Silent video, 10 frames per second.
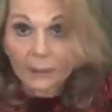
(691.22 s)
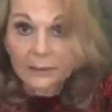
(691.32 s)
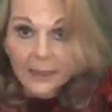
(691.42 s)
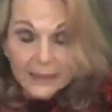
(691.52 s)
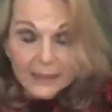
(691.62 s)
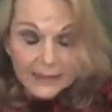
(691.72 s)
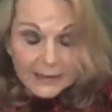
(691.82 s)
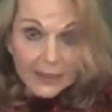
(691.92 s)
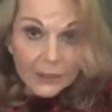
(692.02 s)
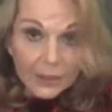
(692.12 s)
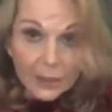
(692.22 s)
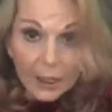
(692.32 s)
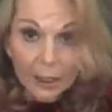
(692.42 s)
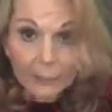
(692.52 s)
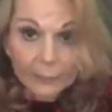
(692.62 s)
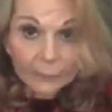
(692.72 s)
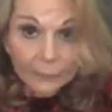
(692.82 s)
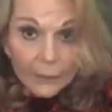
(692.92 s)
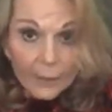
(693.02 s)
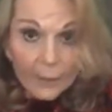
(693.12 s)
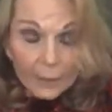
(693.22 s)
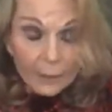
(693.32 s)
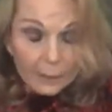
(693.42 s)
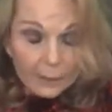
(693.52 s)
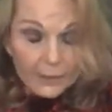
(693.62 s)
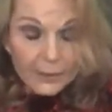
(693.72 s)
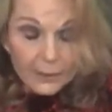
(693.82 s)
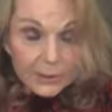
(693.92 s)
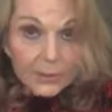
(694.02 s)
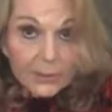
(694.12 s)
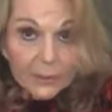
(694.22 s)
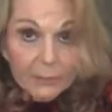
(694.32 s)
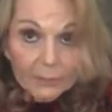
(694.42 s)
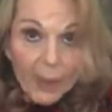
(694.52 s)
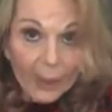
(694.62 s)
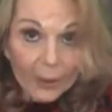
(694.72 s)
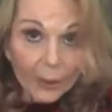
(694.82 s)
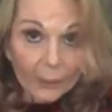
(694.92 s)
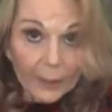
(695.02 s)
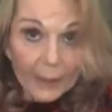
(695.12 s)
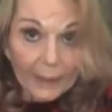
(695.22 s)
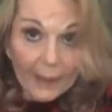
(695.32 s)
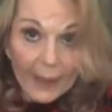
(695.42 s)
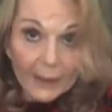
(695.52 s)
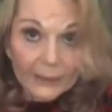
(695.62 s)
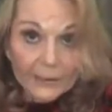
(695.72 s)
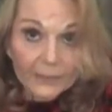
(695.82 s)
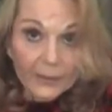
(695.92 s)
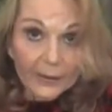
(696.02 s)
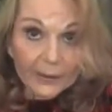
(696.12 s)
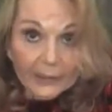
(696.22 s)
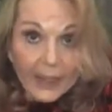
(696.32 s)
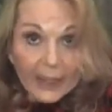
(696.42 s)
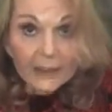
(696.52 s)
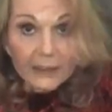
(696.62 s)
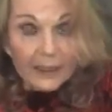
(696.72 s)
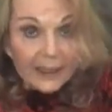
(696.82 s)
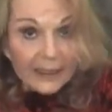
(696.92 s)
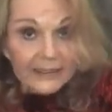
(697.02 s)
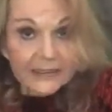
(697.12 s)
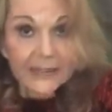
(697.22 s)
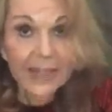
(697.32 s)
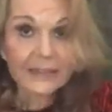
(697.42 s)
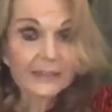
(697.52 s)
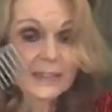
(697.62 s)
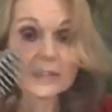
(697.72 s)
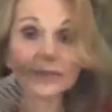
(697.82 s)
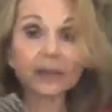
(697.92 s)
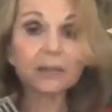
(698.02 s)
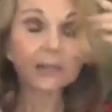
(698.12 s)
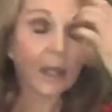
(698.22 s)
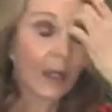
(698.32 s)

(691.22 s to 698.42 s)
Take this section up, do some back combing on that. It's very light. It's not to give it